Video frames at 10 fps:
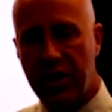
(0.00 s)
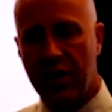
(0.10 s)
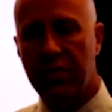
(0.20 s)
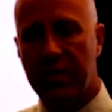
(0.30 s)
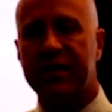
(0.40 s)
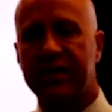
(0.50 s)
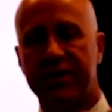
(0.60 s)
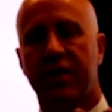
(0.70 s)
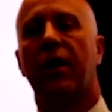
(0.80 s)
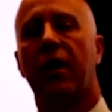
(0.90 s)
You
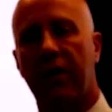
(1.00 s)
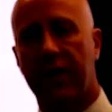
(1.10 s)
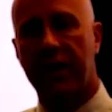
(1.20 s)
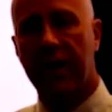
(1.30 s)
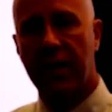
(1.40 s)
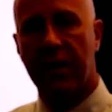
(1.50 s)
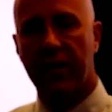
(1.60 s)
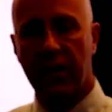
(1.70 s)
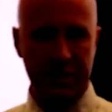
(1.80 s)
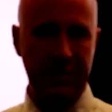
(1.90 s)
must serve
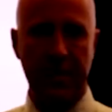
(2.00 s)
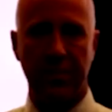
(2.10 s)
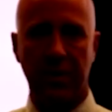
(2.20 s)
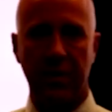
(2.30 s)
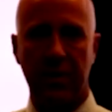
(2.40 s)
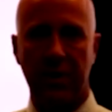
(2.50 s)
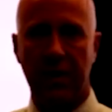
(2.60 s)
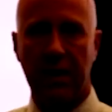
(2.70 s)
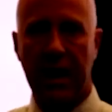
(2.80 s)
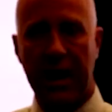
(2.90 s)
those
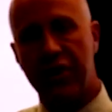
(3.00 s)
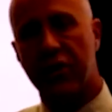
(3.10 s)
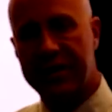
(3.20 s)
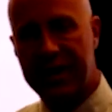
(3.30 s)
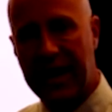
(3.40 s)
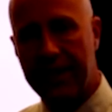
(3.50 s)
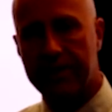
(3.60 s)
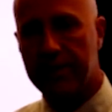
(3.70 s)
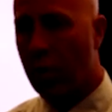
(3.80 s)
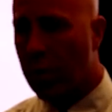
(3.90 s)
people in your
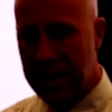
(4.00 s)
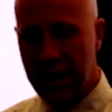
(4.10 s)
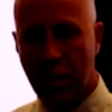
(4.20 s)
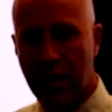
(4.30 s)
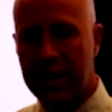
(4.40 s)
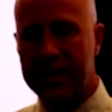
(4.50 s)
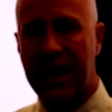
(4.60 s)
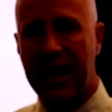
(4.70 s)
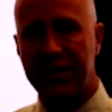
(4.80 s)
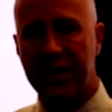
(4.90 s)
team or in your
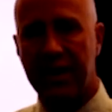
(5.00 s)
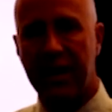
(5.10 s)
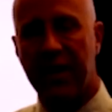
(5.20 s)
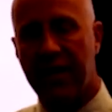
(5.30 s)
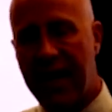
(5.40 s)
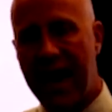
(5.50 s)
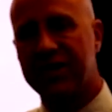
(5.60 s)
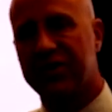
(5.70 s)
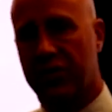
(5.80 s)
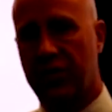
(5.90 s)
organization.
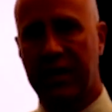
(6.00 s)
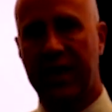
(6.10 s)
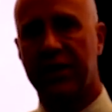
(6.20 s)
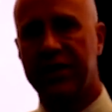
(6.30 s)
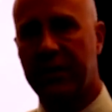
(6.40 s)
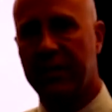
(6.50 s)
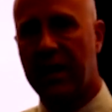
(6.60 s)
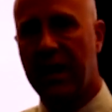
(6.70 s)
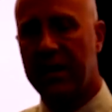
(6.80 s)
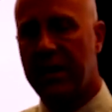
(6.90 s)
That's true
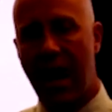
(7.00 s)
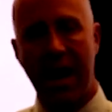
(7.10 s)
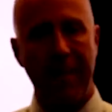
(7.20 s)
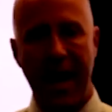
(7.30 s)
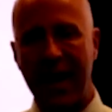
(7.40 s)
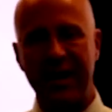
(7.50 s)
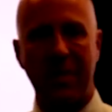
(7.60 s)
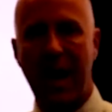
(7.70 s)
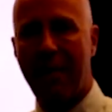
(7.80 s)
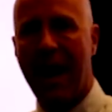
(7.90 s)
leadership. Not
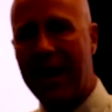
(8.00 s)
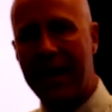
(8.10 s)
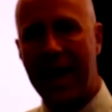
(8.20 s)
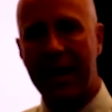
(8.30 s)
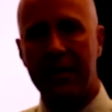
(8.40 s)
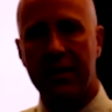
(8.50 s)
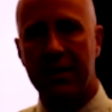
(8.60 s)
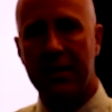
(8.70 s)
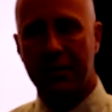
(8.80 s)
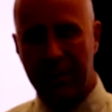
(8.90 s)
managed by mandate,
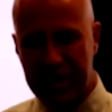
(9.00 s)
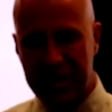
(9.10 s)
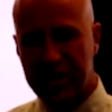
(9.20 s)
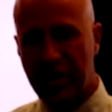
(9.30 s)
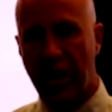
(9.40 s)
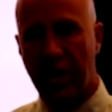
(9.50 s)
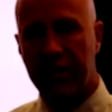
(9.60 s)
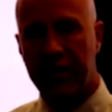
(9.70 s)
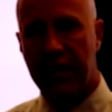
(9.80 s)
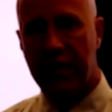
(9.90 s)
but
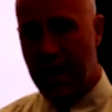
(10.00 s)
serve.